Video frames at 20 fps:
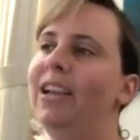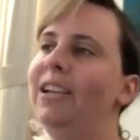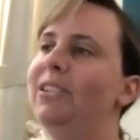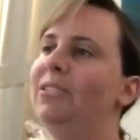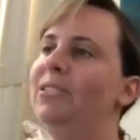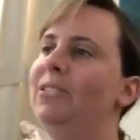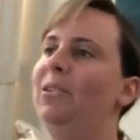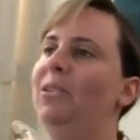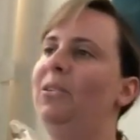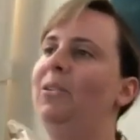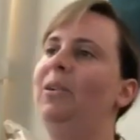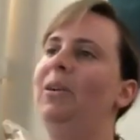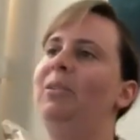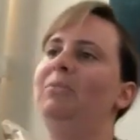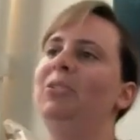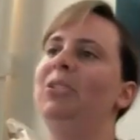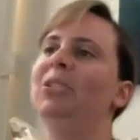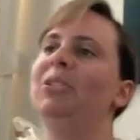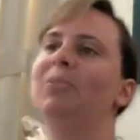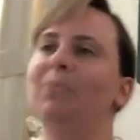So
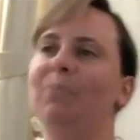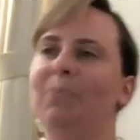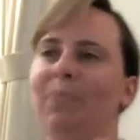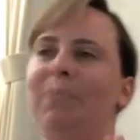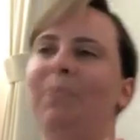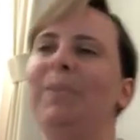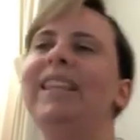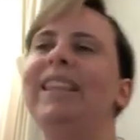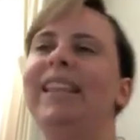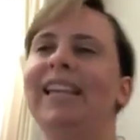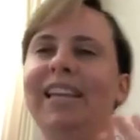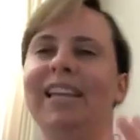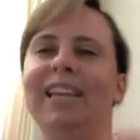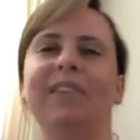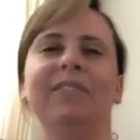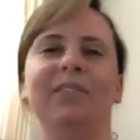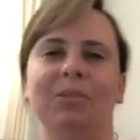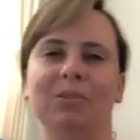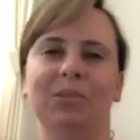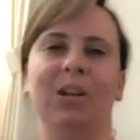just be thinking
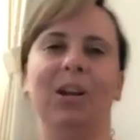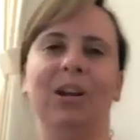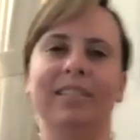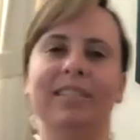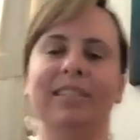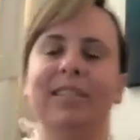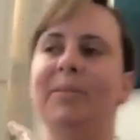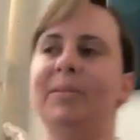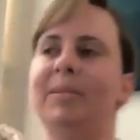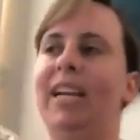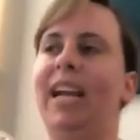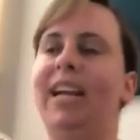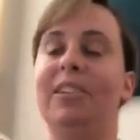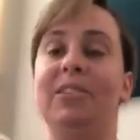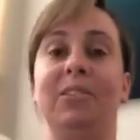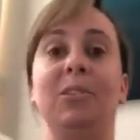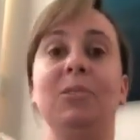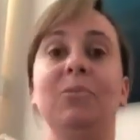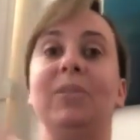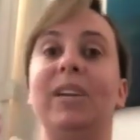of those concepts
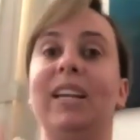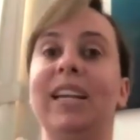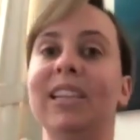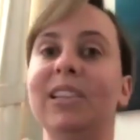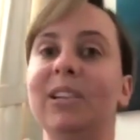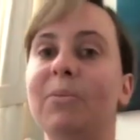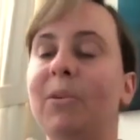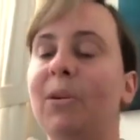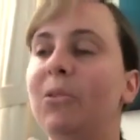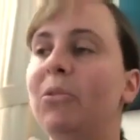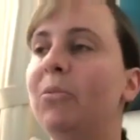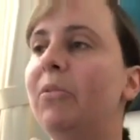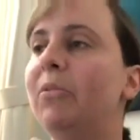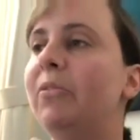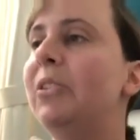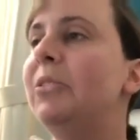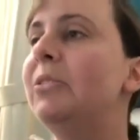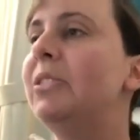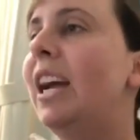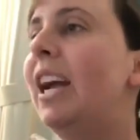as you're reading the poem a
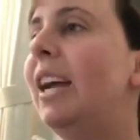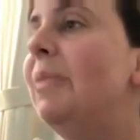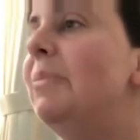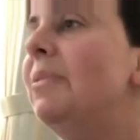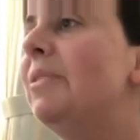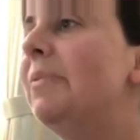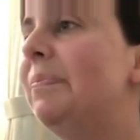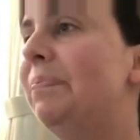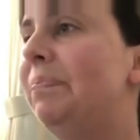few times.